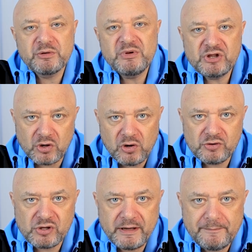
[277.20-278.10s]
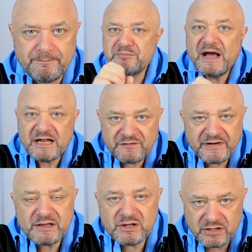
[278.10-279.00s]
can be torture. The best
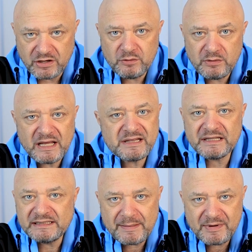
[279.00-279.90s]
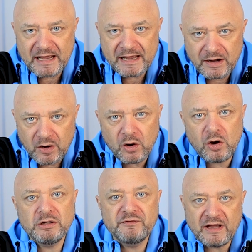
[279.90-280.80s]
thing to do is eliminate
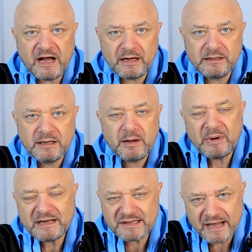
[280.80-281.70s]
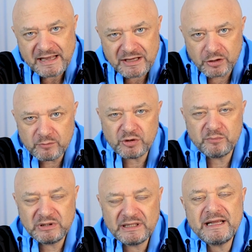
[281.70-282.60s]
all of that by taking them
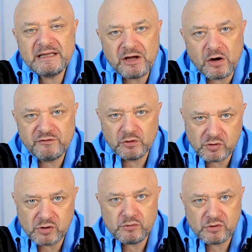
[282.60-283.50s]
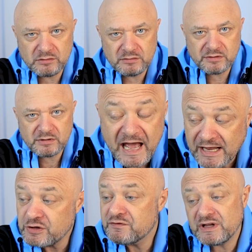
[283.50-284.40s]
completely off your socials.
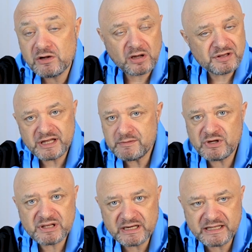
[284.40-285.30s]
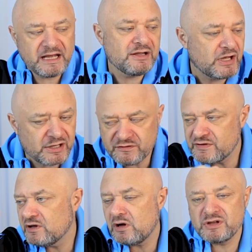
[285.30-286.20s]
Yes, you've still got to see them because of the kids. Yes, you've
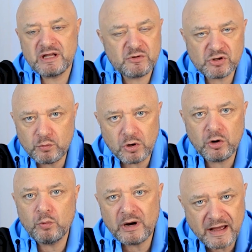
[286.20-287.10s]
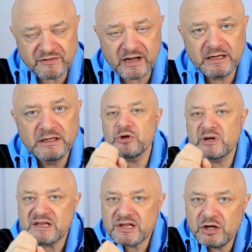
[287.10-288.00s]
still got to see them because of work, whatever. But you
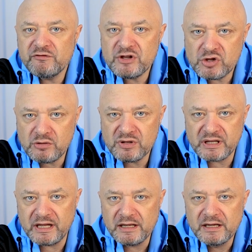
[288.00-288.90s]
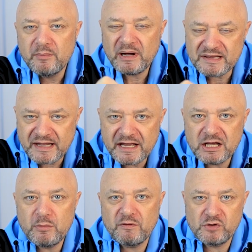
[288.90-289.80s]
can still reduce it by
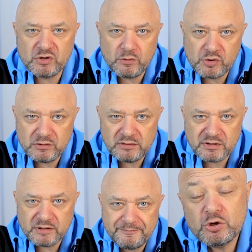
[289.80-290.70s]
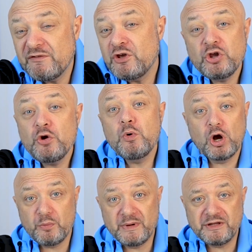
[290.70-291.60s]
taking them off your socials. So if you do
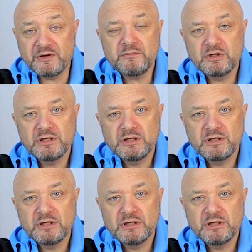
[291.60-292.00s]
work with them,